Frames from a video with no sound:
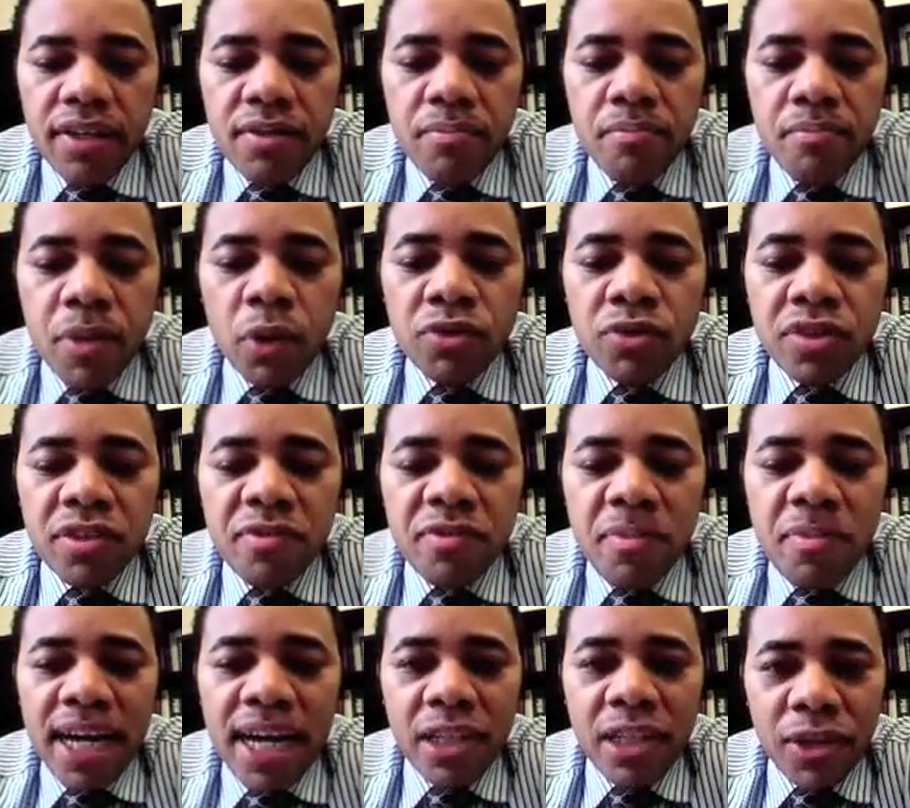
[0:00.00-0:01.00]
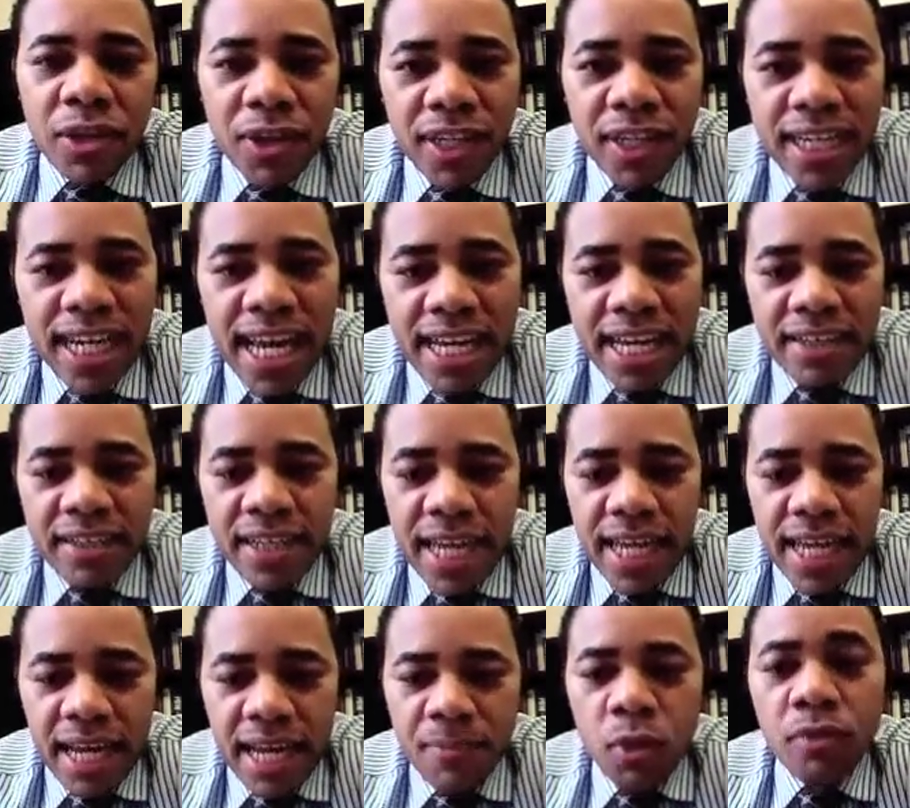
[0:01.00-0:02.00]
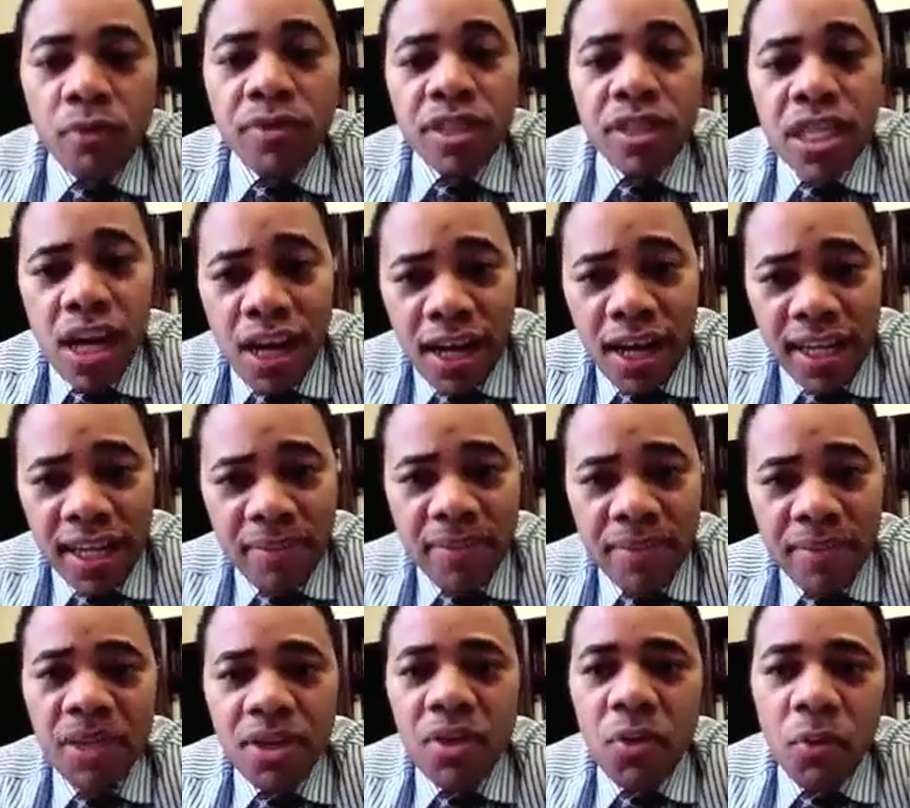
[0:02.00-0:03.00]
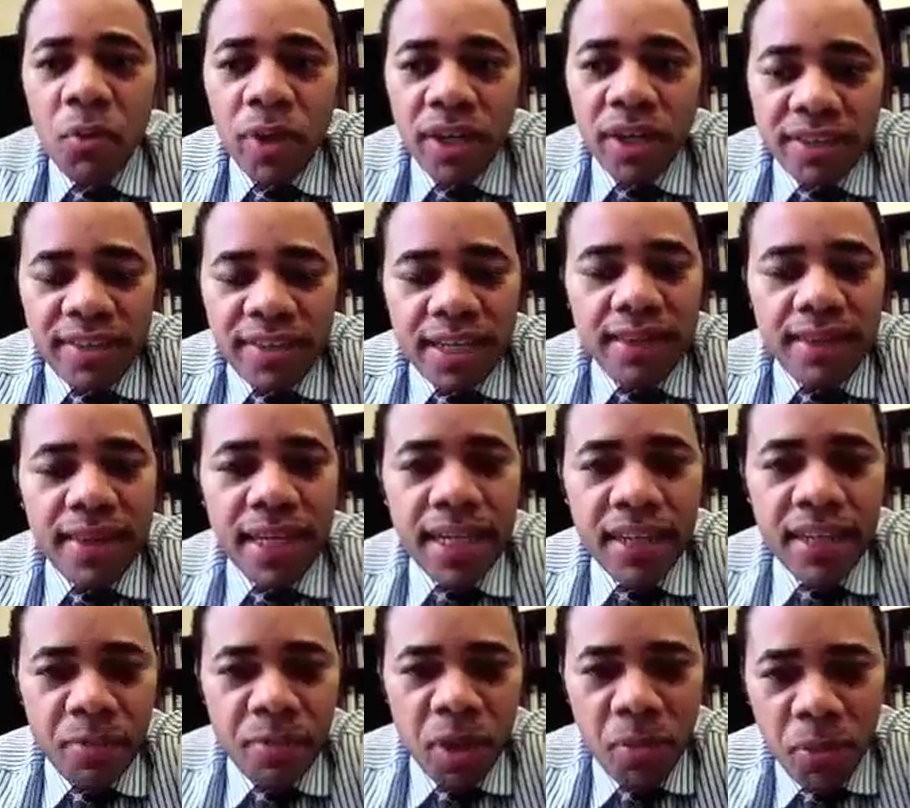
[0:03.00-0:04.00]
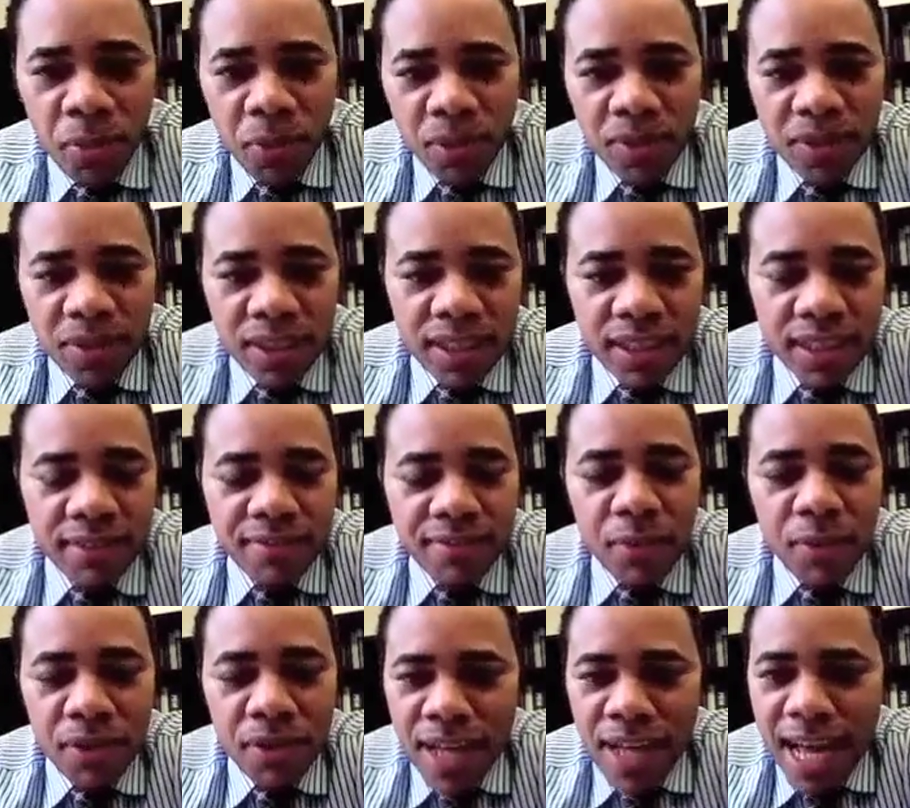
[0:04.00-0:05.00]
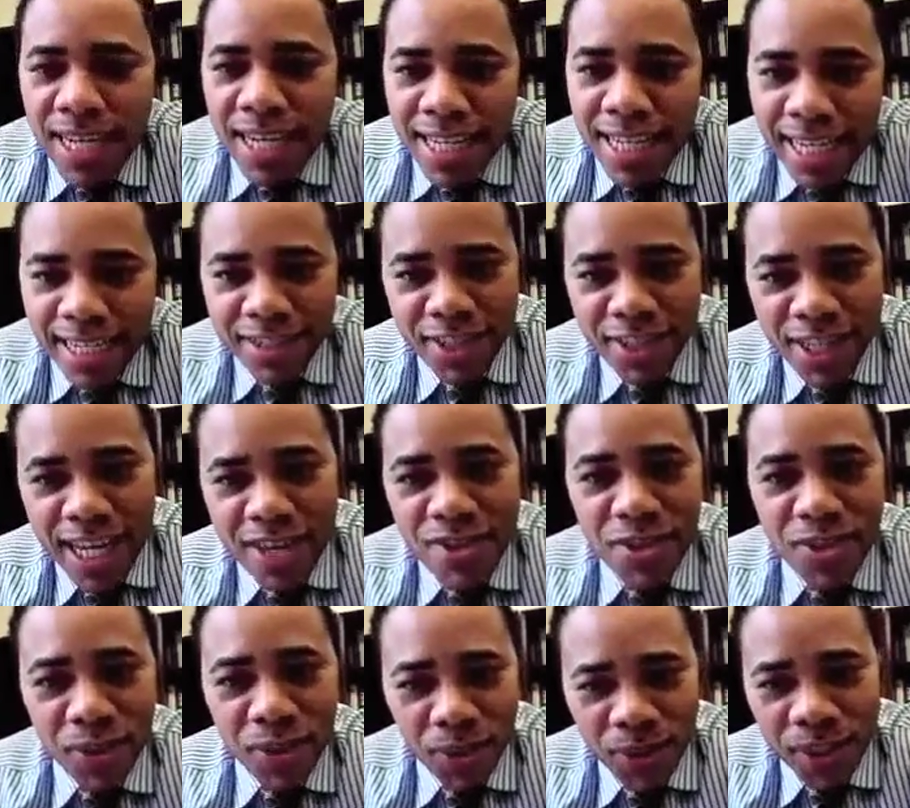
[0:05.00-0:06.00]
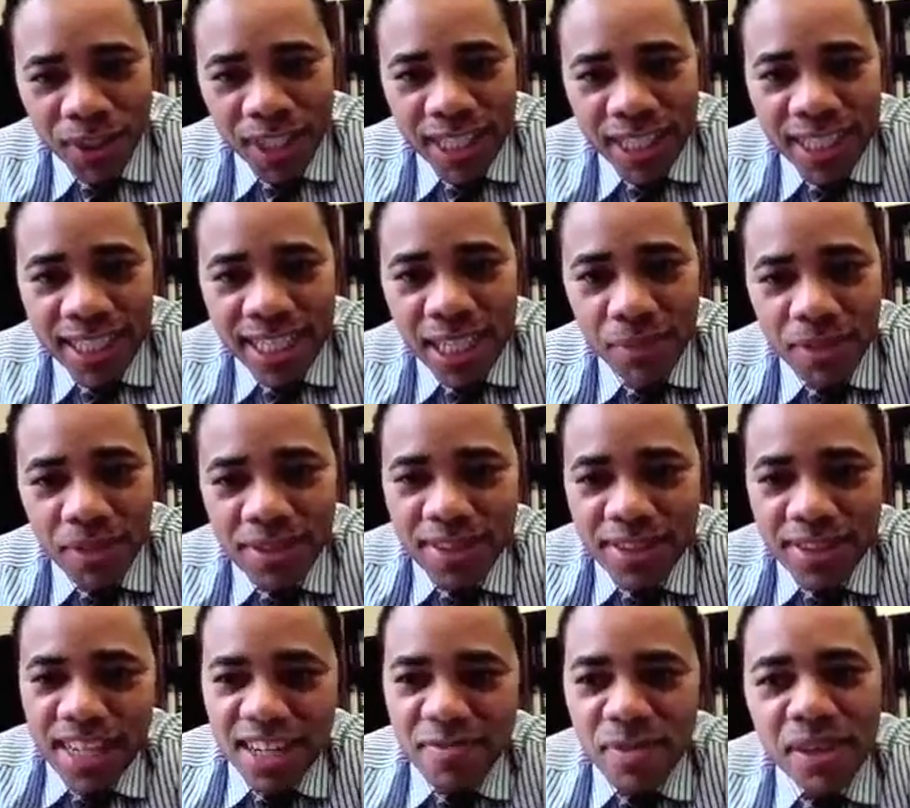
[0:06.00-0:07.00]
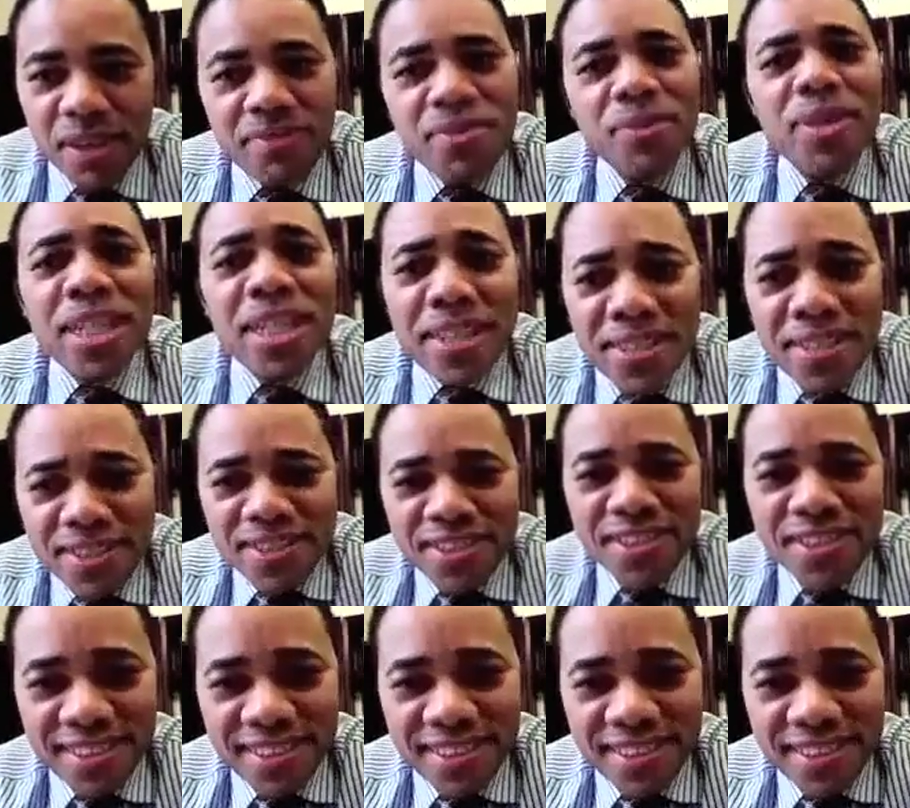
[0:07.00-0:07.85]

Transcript: most of my learning came over time, whereas I think if I would have gotten that education early, it would have saved me a few years.